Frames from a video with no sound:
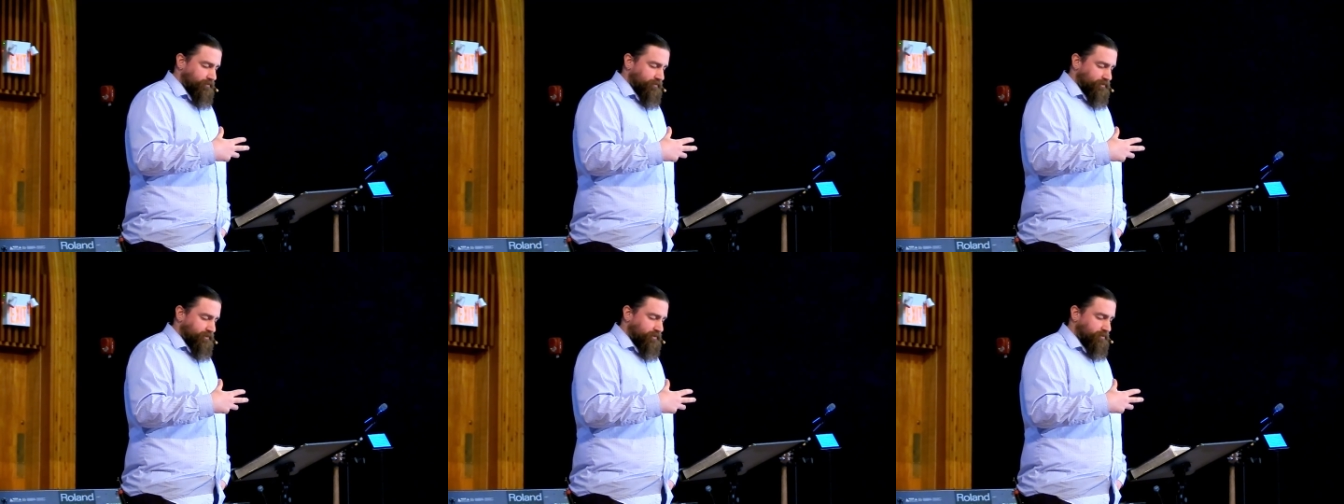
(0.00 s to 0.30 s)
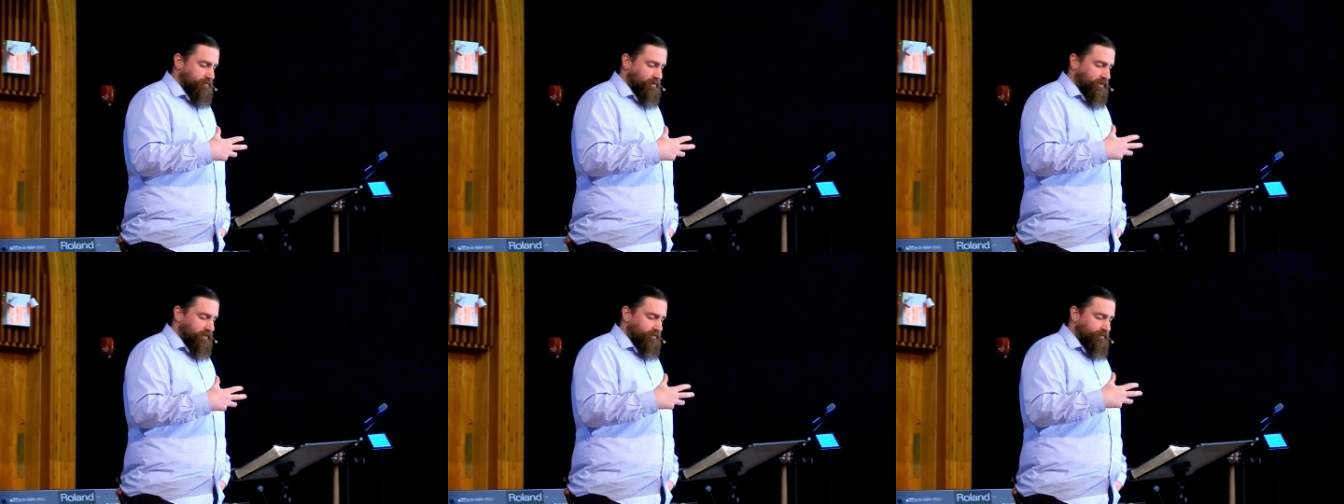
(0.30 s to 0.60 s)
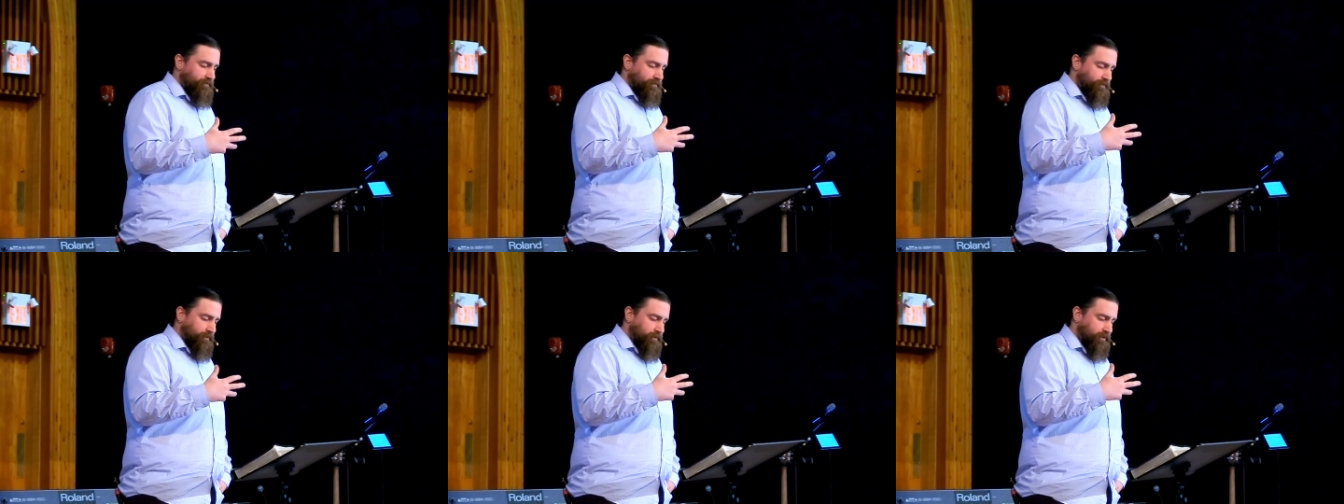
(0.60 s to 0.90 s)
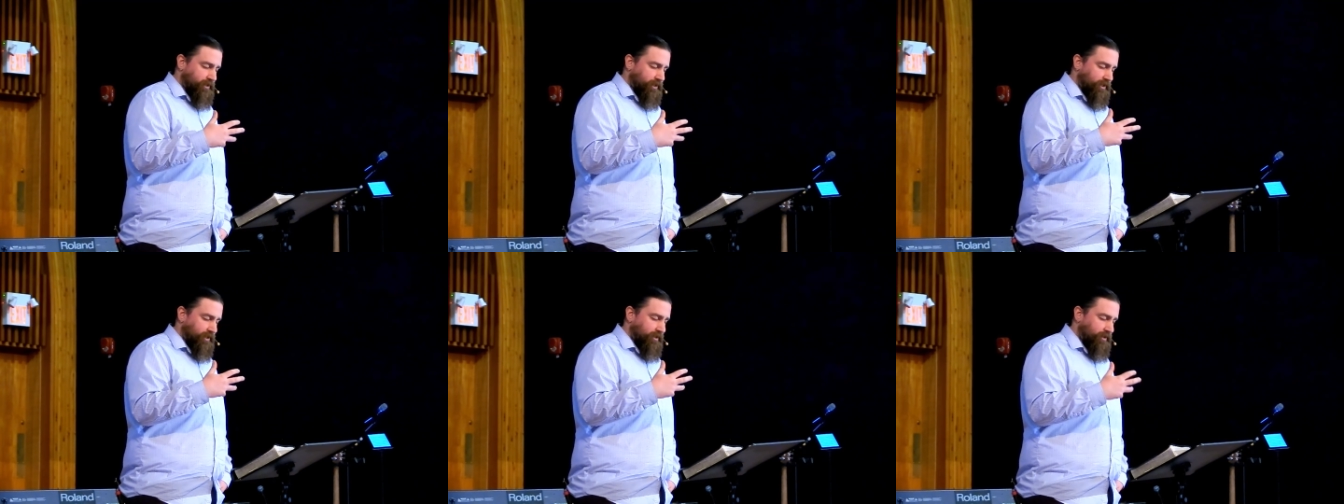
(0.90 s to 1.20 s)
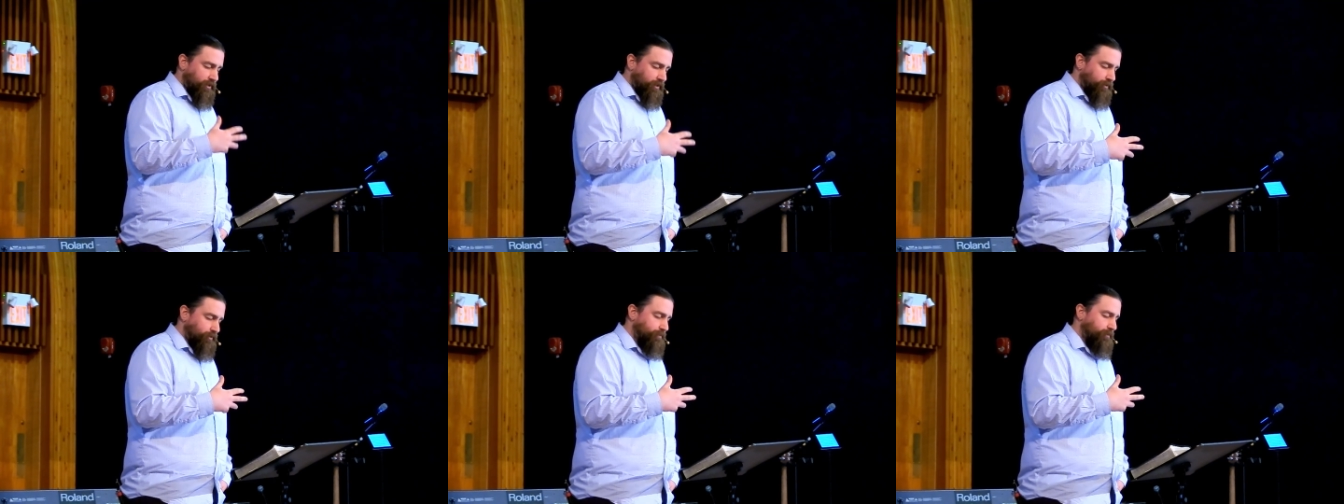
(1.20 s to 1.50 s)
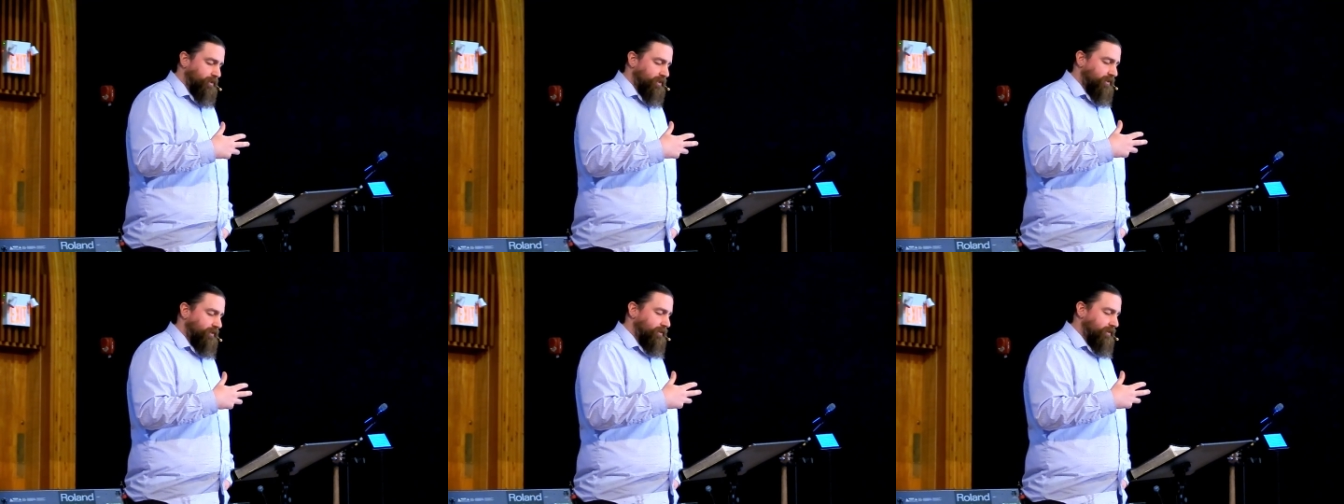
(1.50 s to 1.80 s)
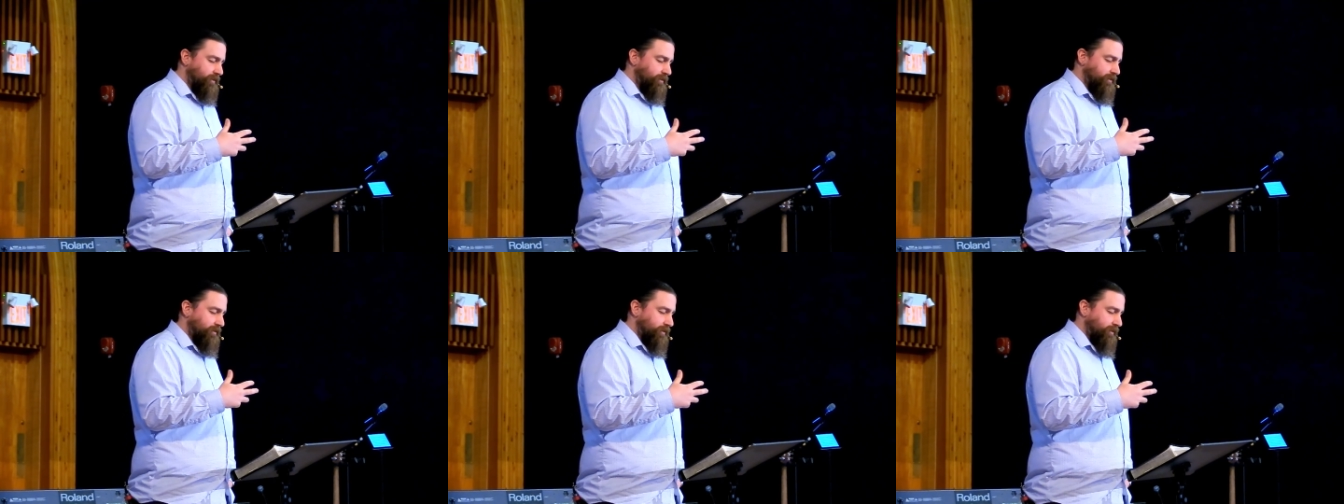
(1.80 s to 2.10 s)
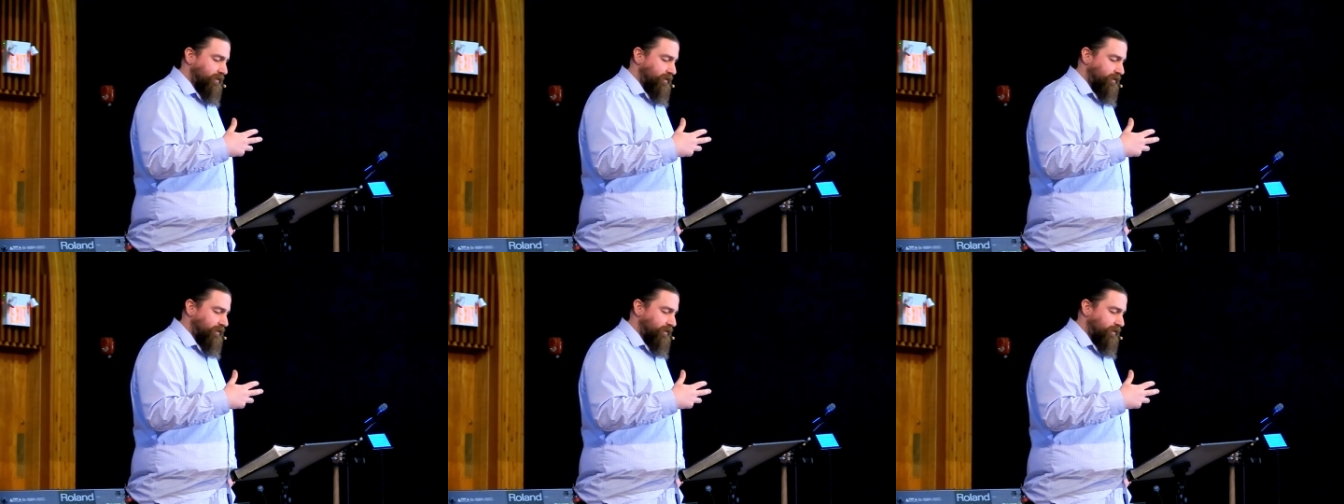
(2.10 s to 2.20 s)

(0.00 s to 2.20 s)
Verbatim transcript: to be fully human,